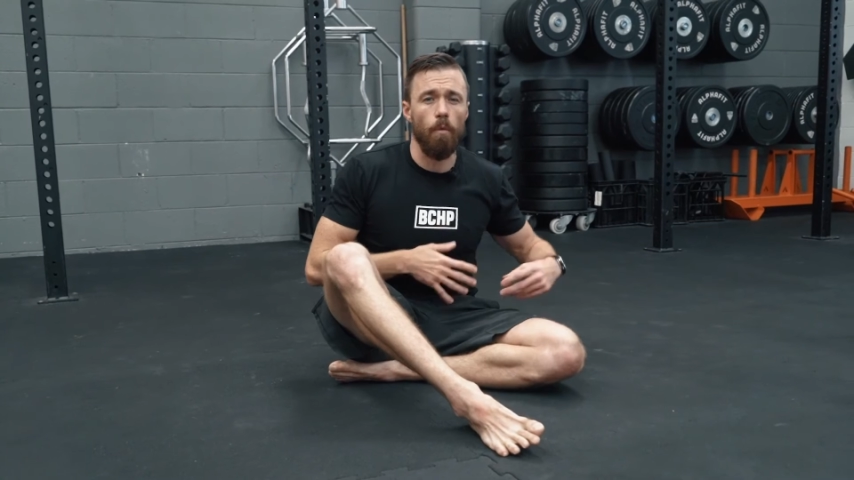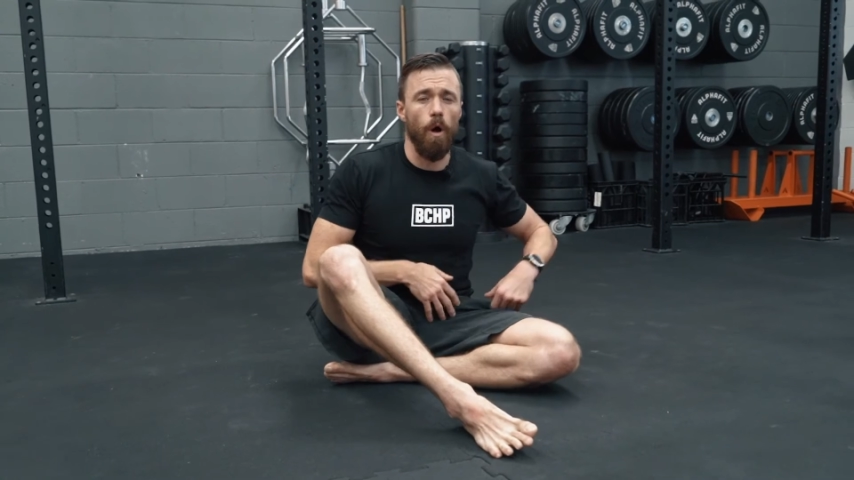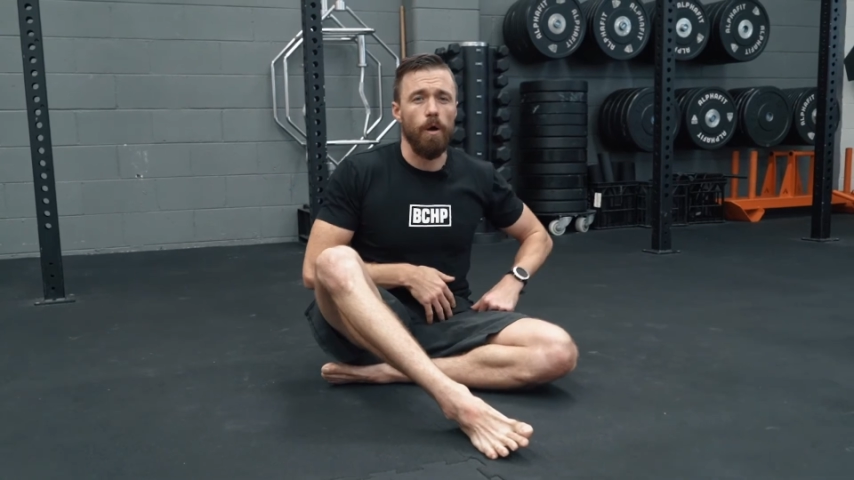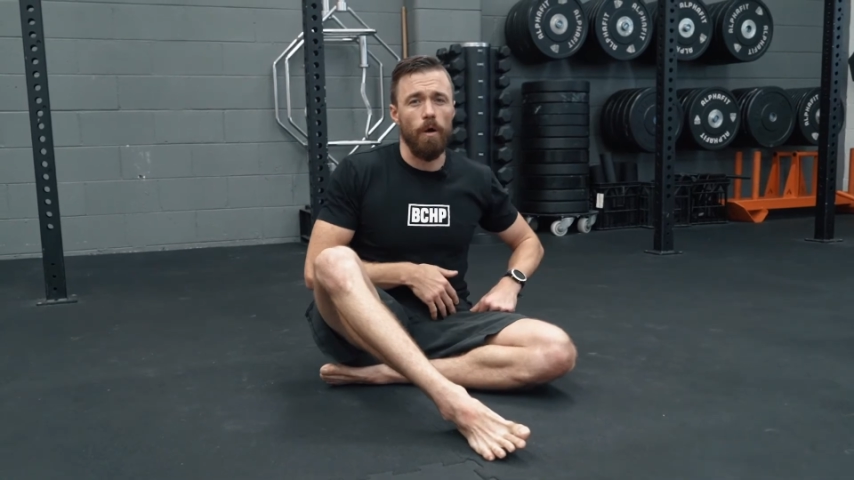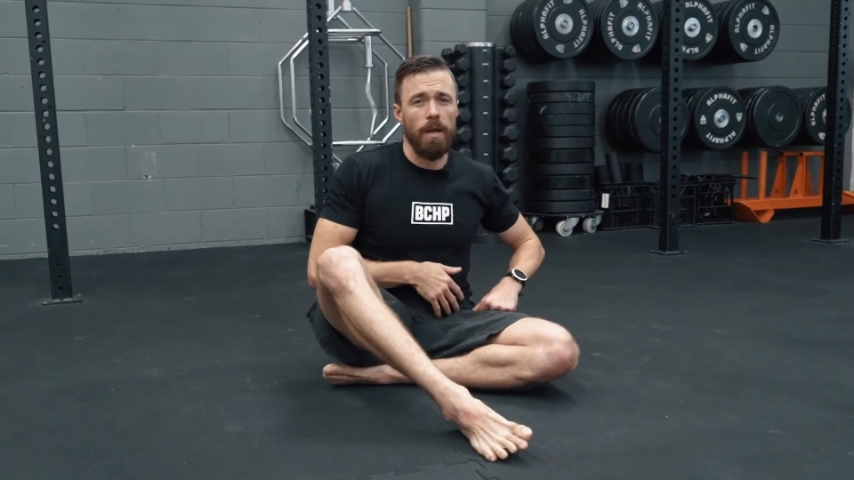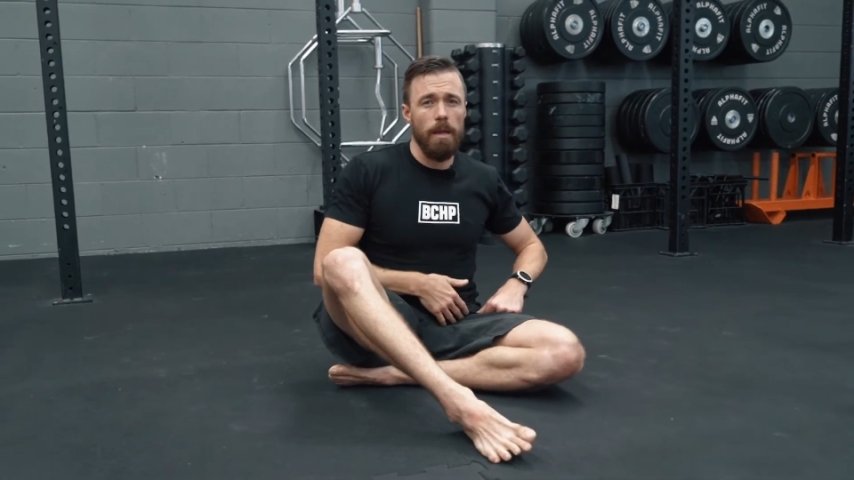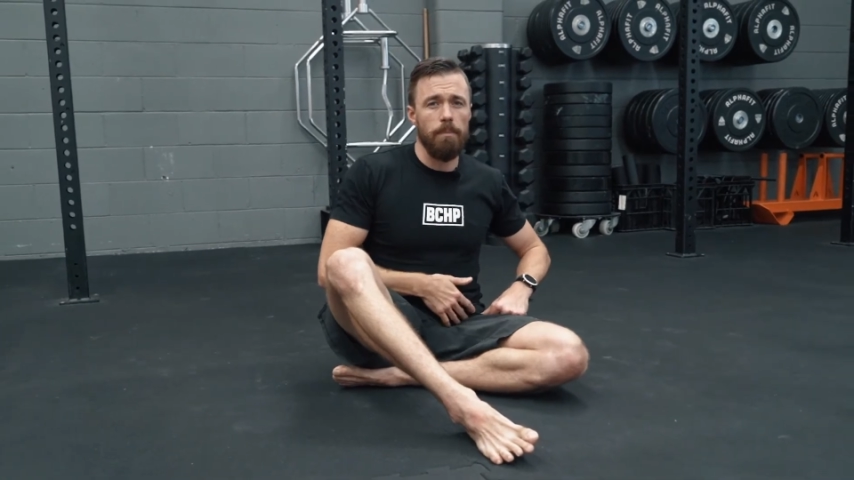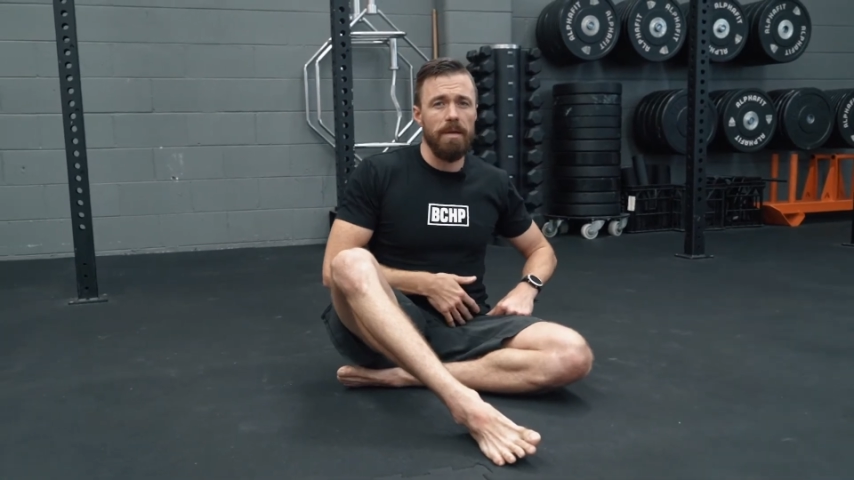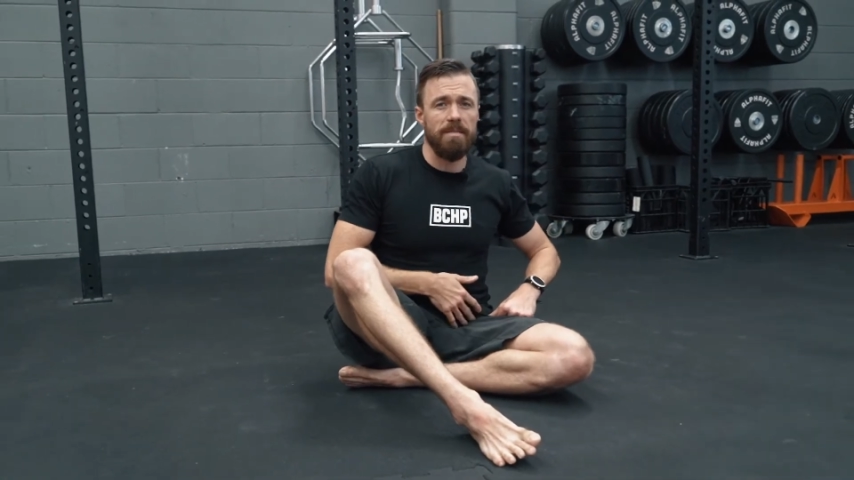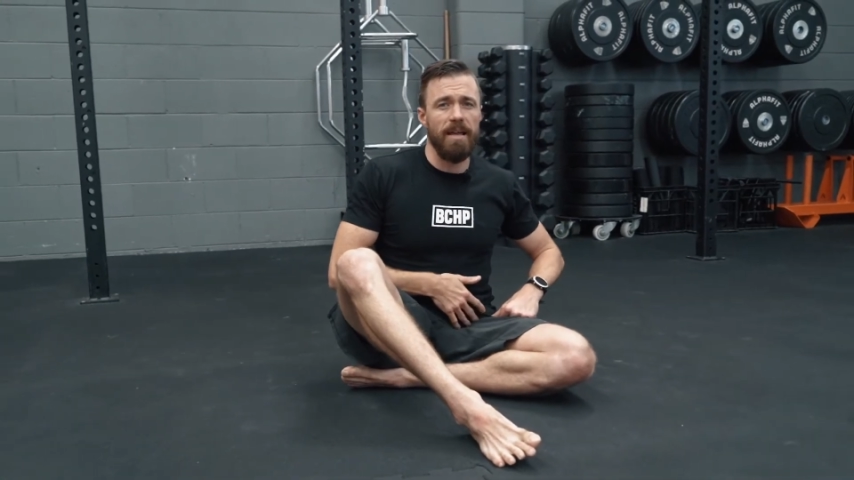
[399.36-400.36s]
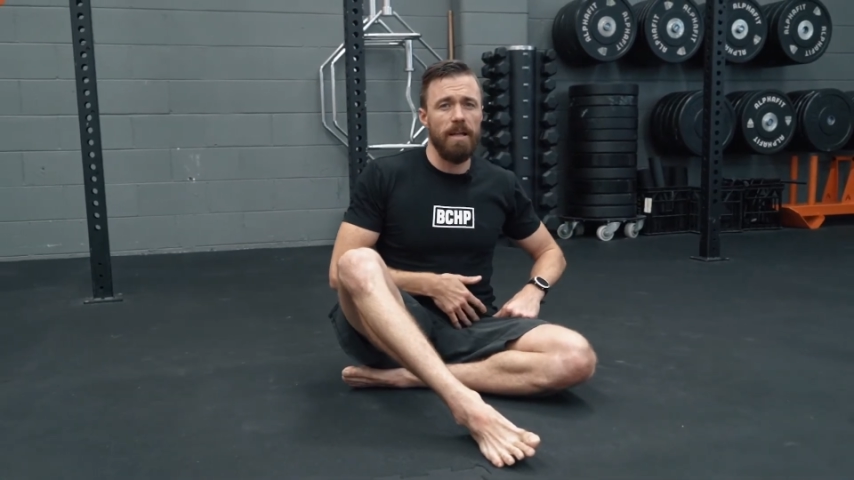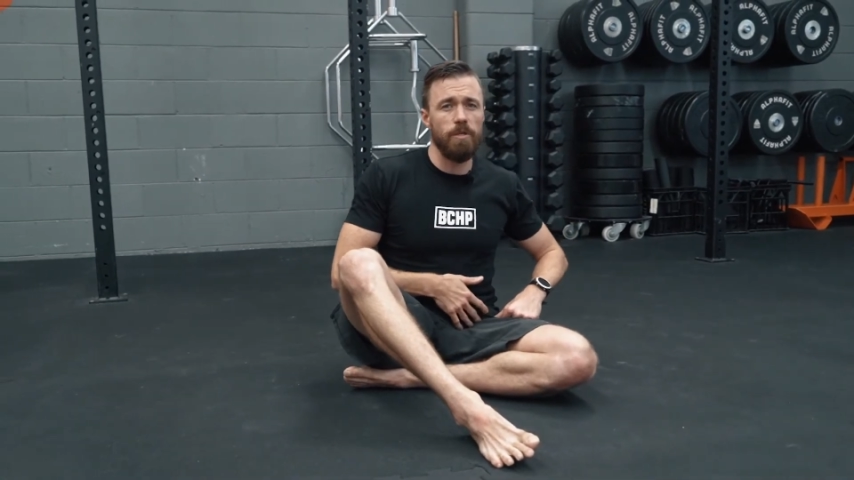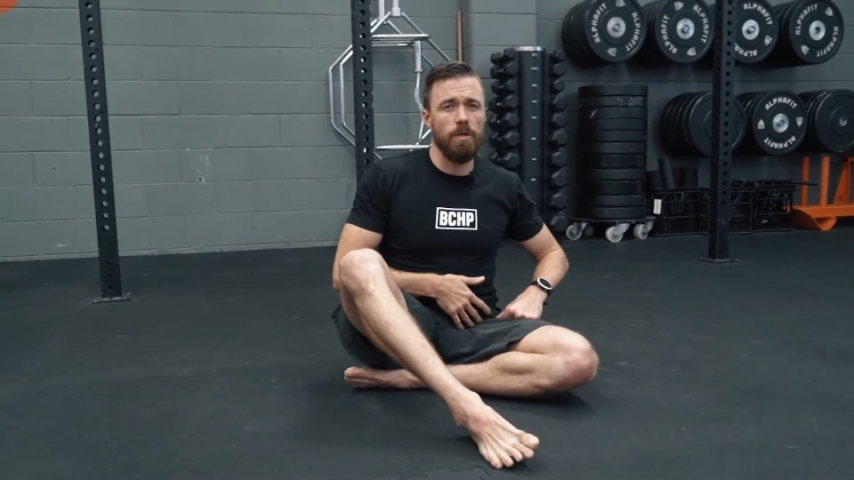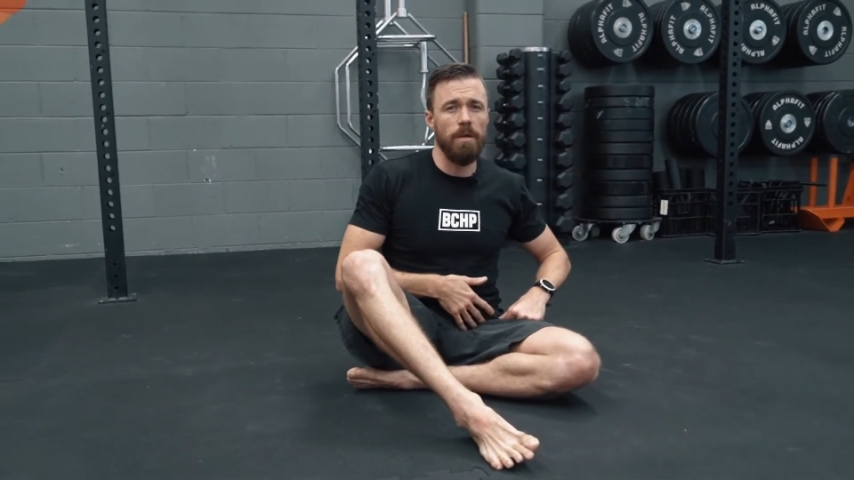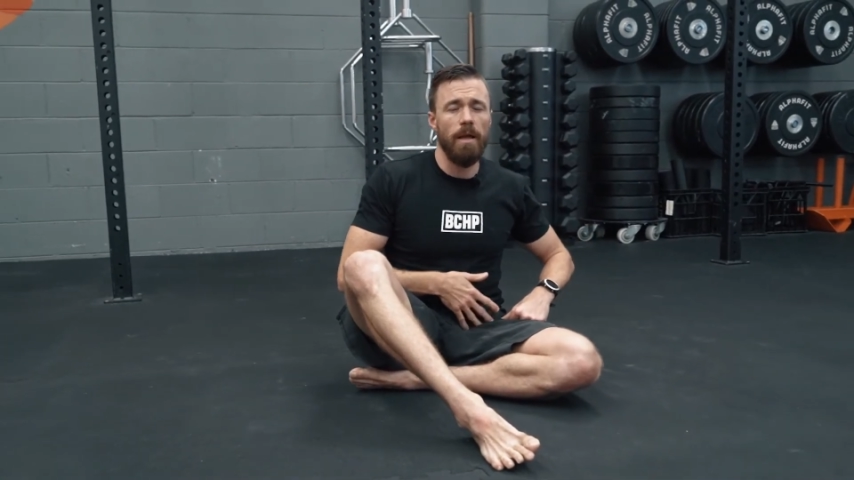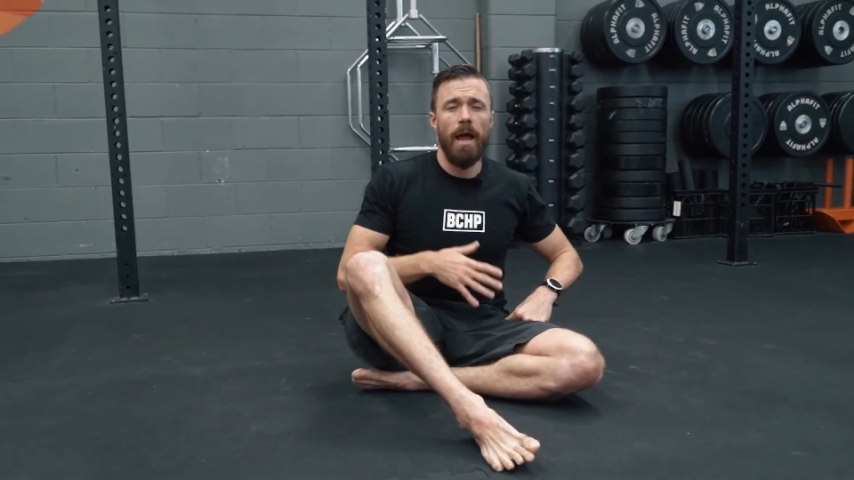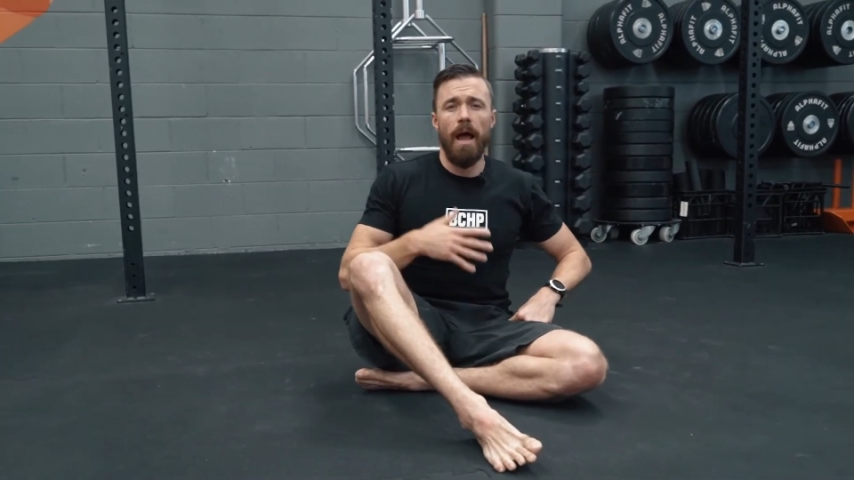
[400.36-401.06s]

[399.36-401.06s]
work on hip extension